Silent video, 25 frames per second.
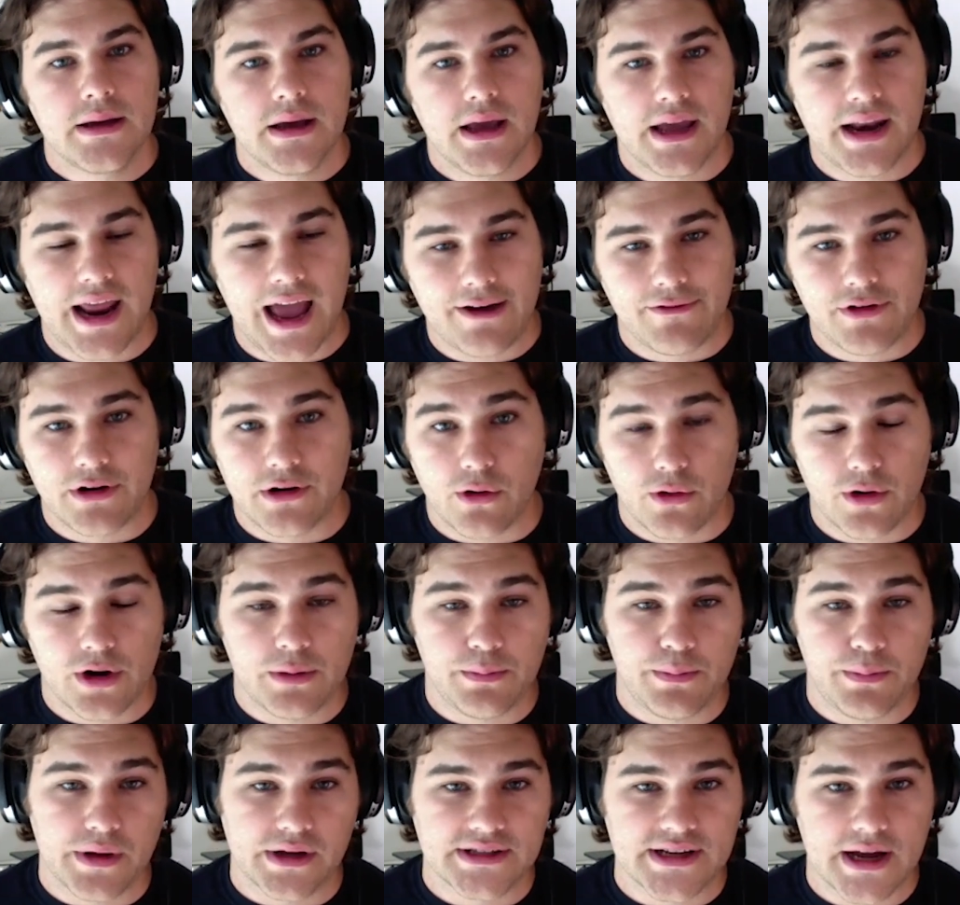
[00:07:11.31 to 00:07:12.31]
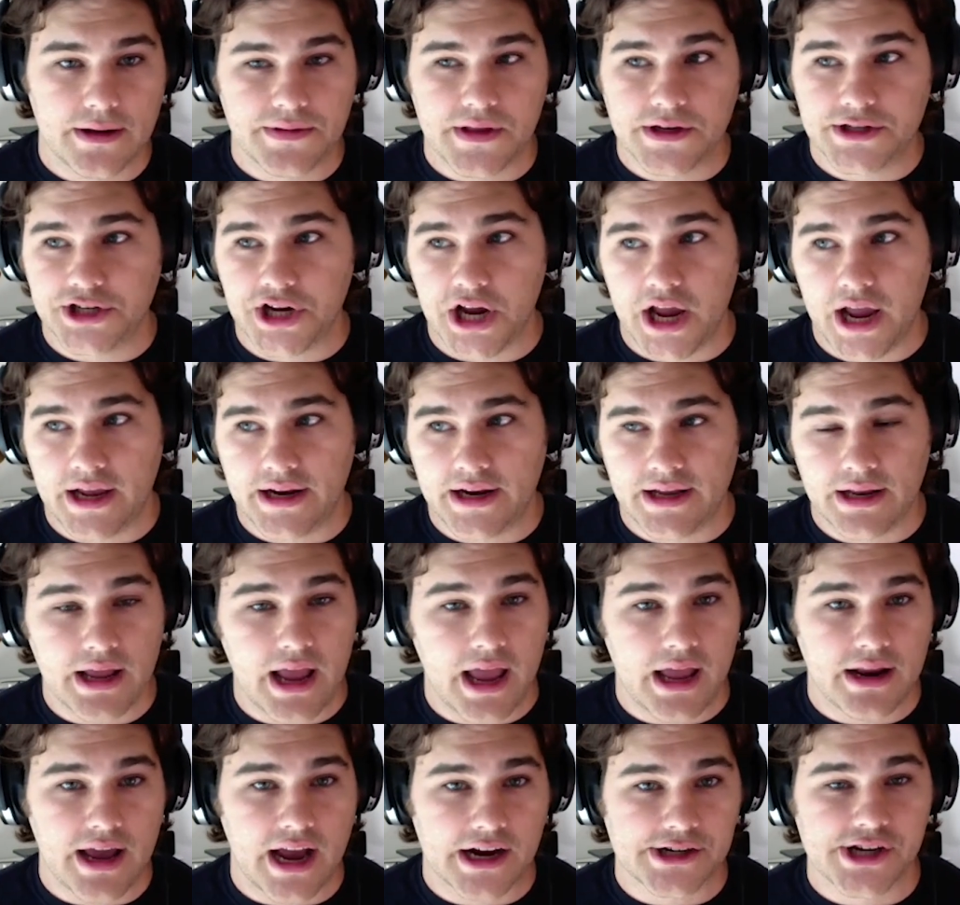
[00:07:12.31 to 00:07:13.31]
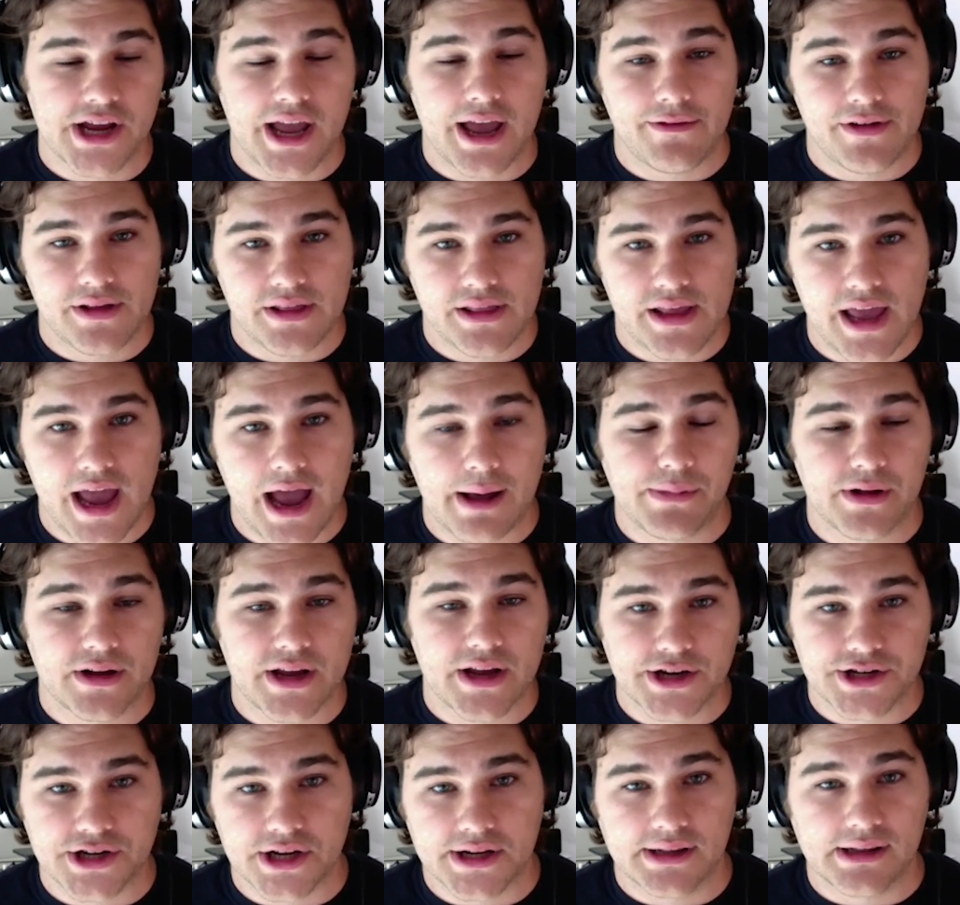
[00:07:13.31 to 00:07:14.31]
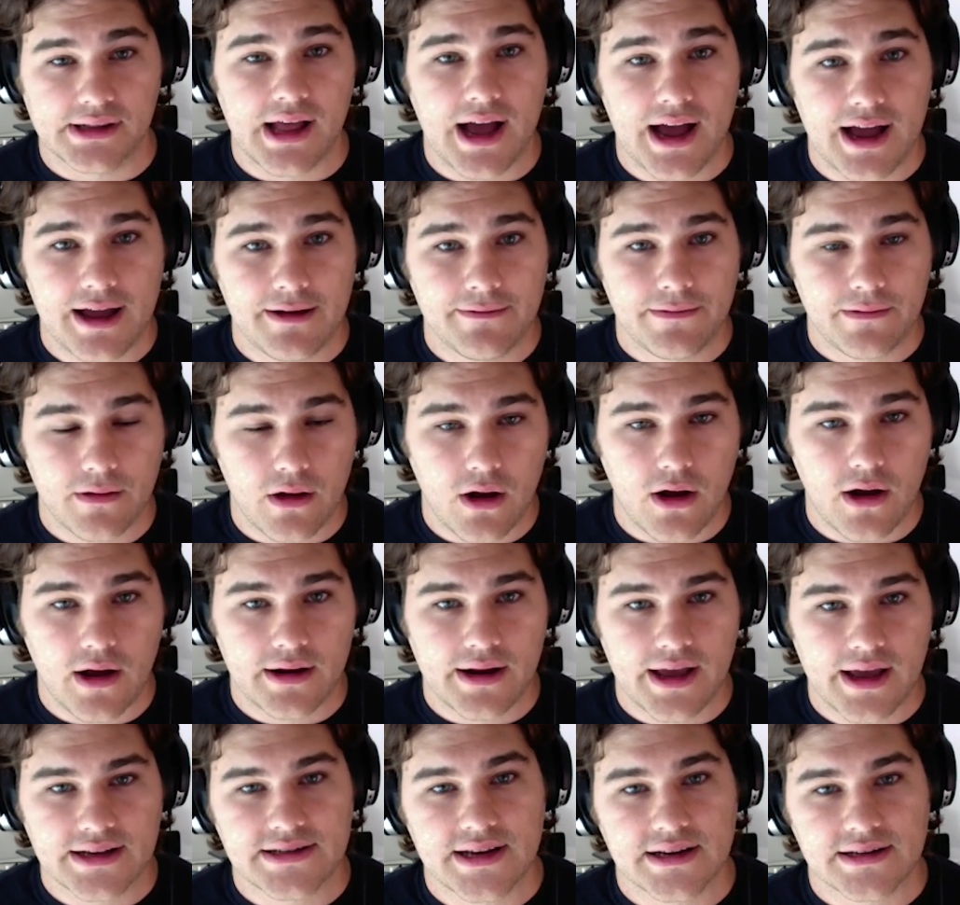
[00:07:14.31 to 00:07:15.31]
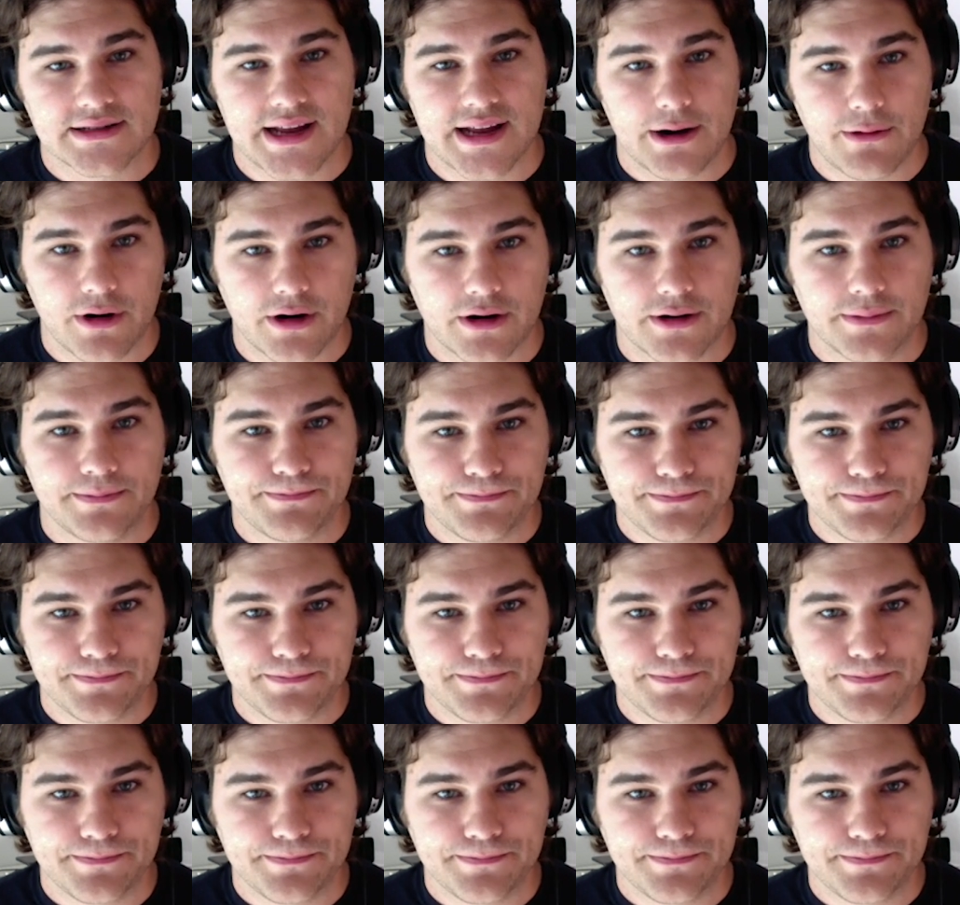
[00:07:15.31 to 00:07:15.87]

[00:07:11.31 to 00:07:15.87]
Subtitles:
and having already built out the chain and actually having the application live on SX Network.